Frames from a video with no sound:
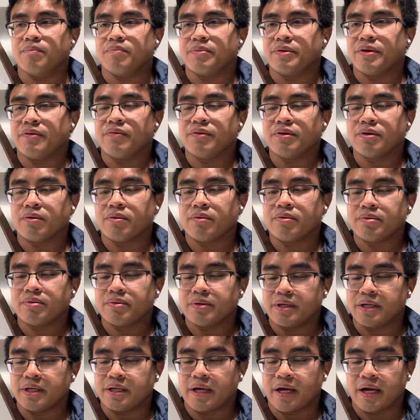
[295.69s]
even though
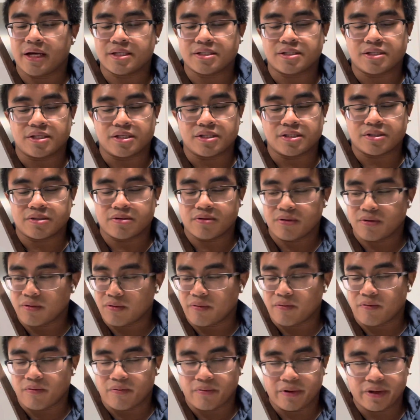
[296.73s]
he has these
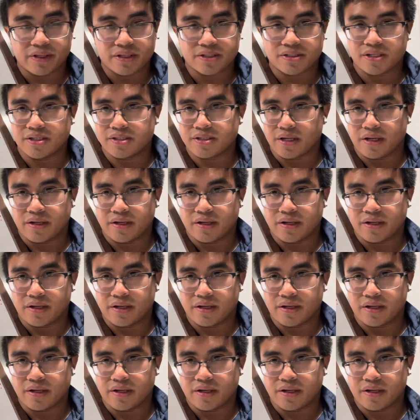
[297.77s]
weaknesses,